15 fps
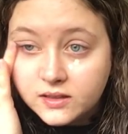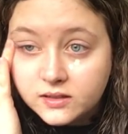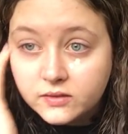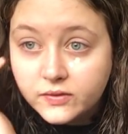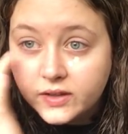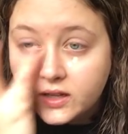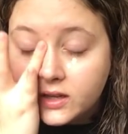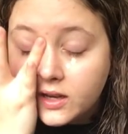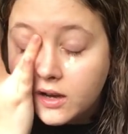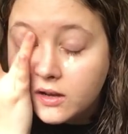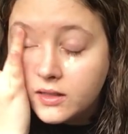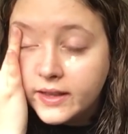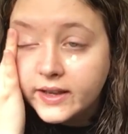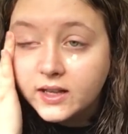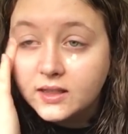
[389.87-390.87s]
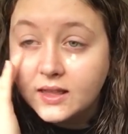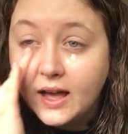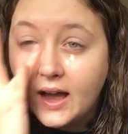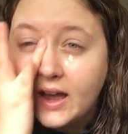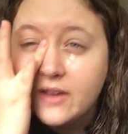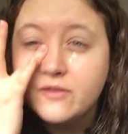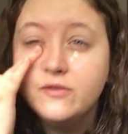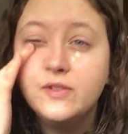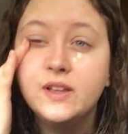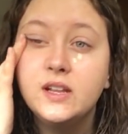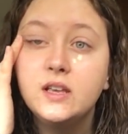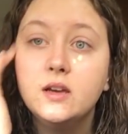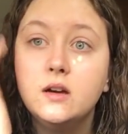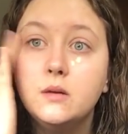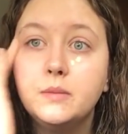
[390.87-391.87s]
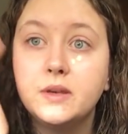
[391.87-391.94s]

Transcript: this video like a live video,